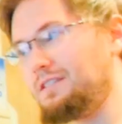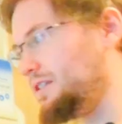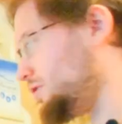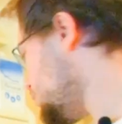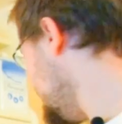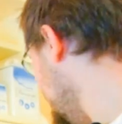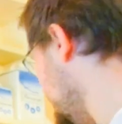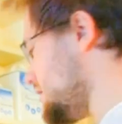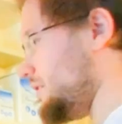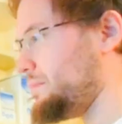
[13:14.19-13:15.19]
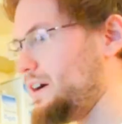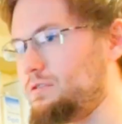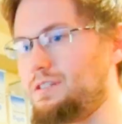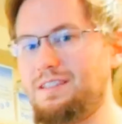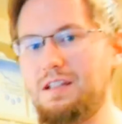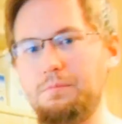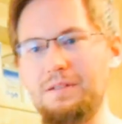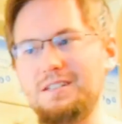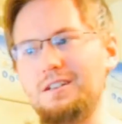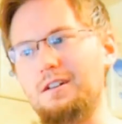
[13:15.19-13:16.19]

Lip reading: this will actually bounce a little bit